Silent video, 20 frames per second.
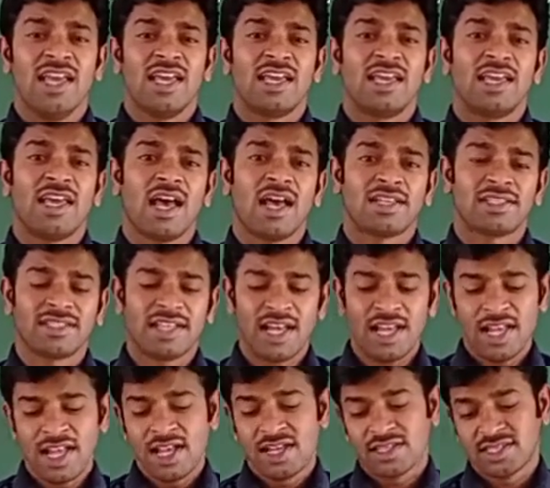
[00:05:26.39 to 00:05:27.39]
He has
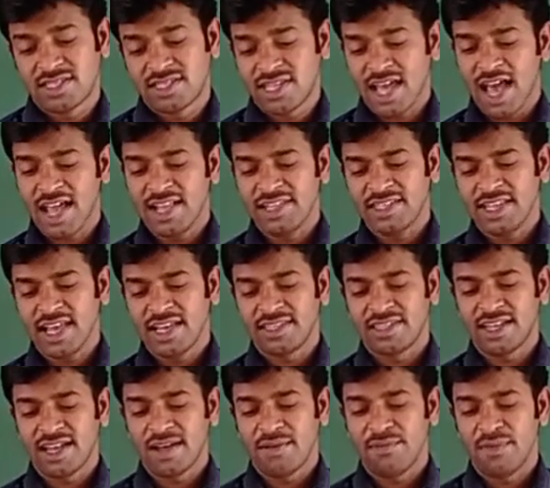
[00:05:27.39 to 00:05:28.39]
the science
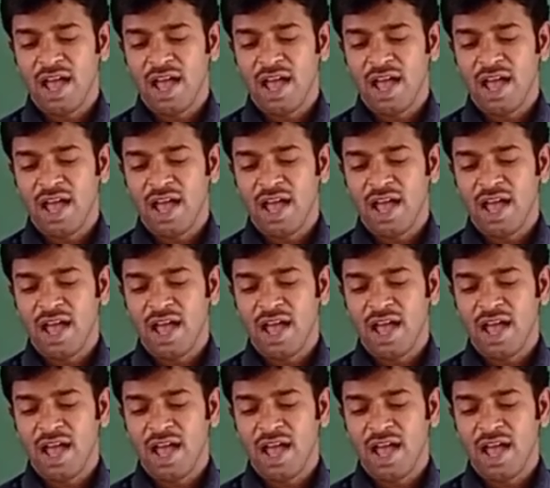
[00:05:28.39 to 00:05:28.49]
exam.